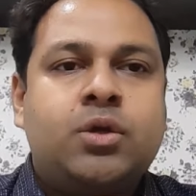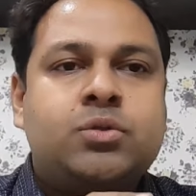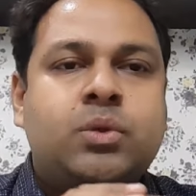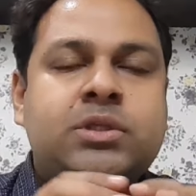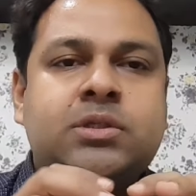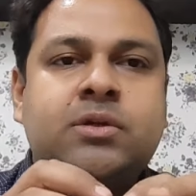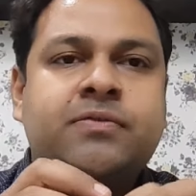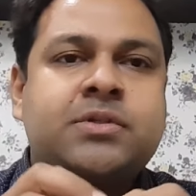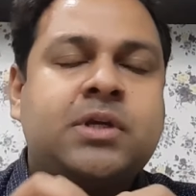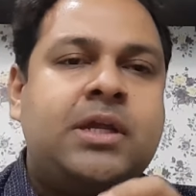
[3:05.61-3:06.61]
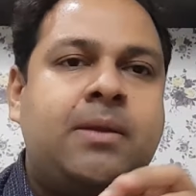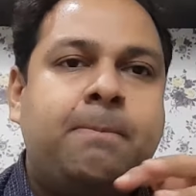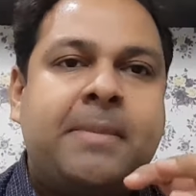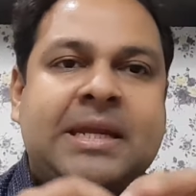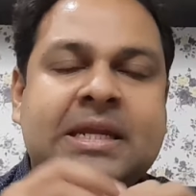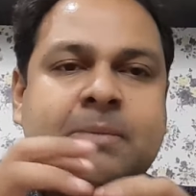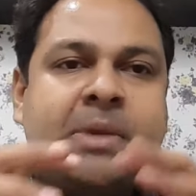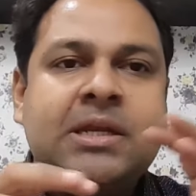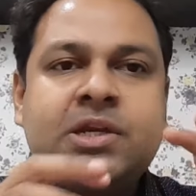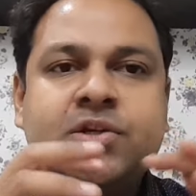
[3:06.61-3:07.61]
So instead of studying
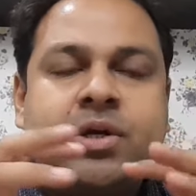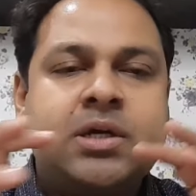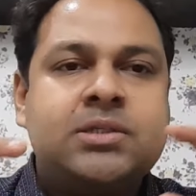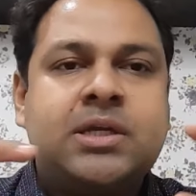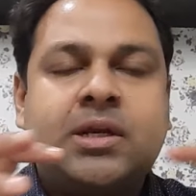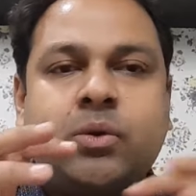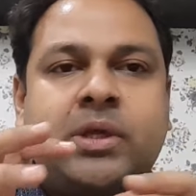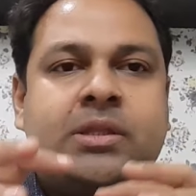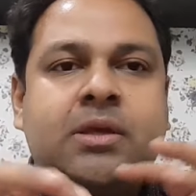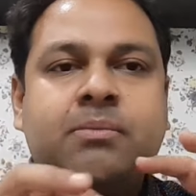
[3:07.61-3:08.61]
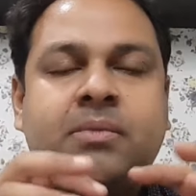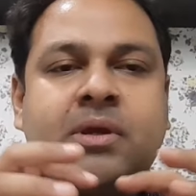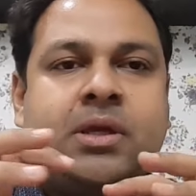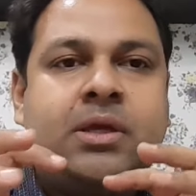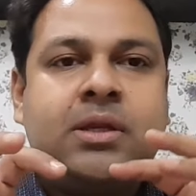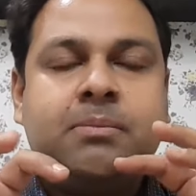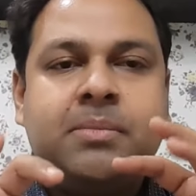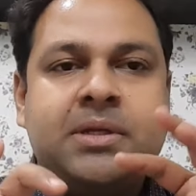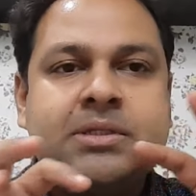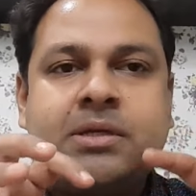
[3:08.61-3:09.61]
many drugs and knowing them in
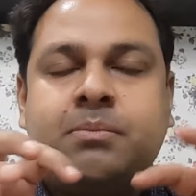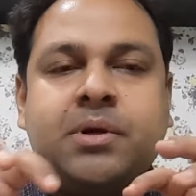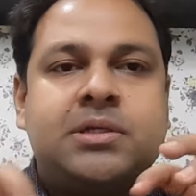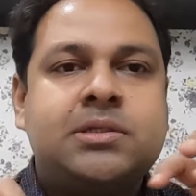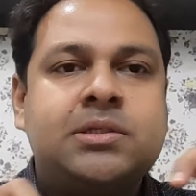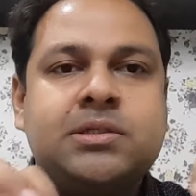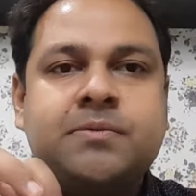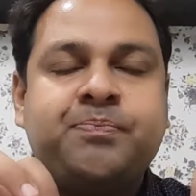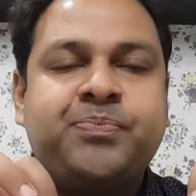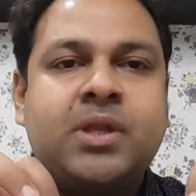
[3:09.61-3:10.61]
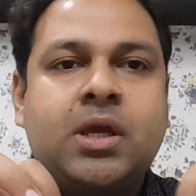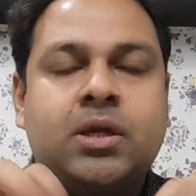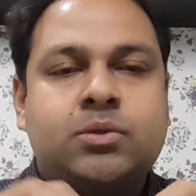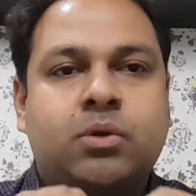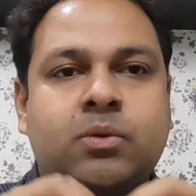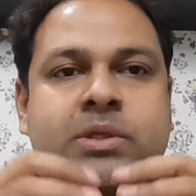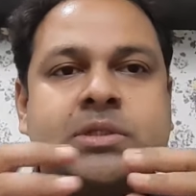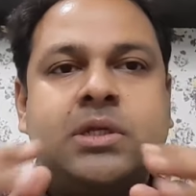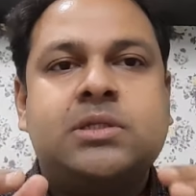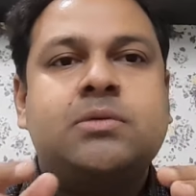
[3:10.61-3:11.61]
bits and parcels, it is always
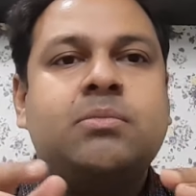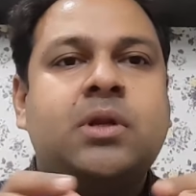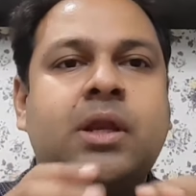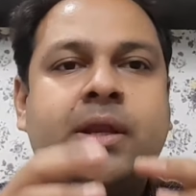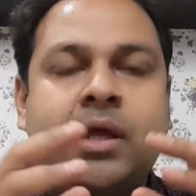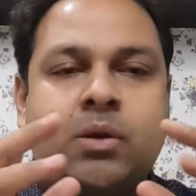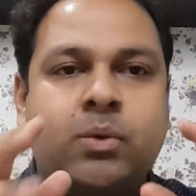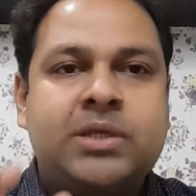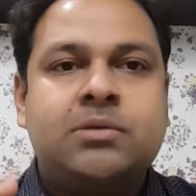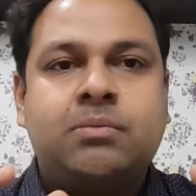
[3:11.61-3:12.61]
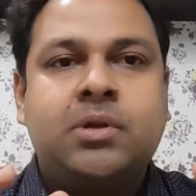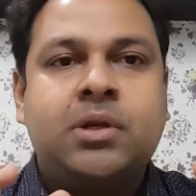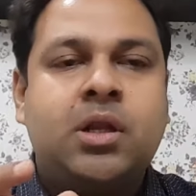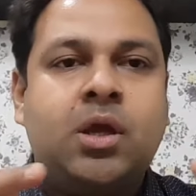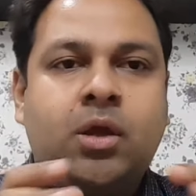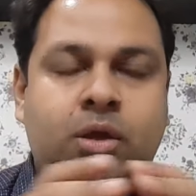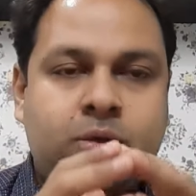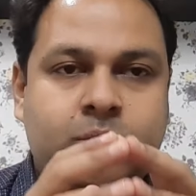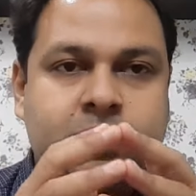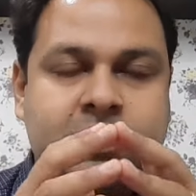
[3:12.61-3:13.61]
sensible and advisable
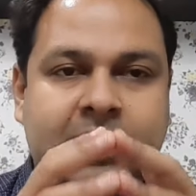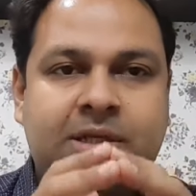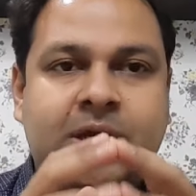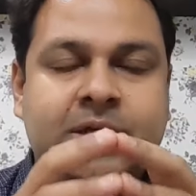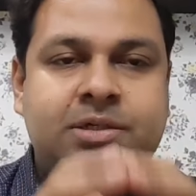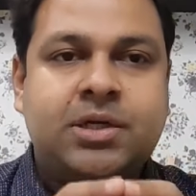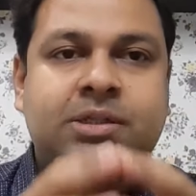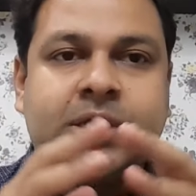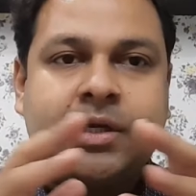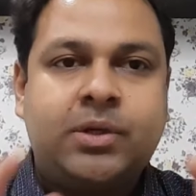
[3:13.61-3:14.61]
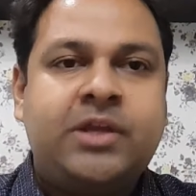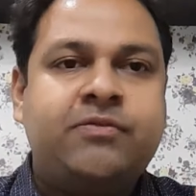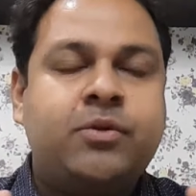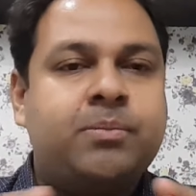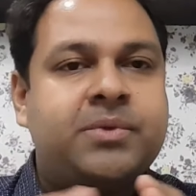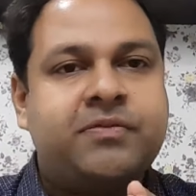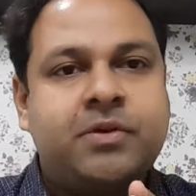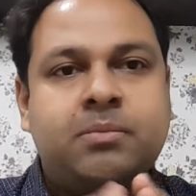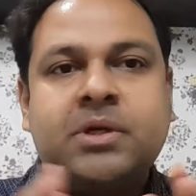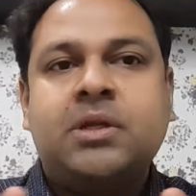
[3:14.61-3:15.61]
to study a drug thoroughly from
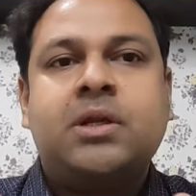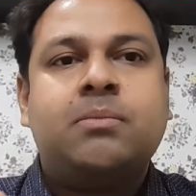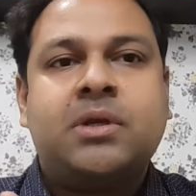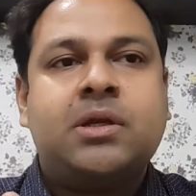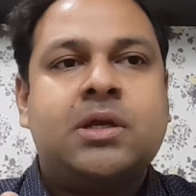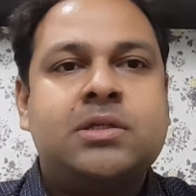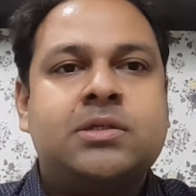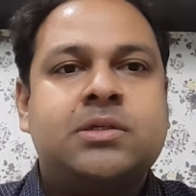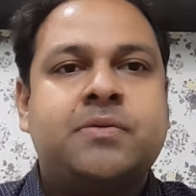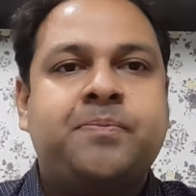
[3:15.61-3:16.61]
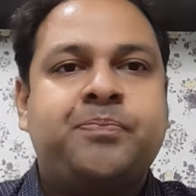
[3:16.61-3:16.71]
different materia medicas.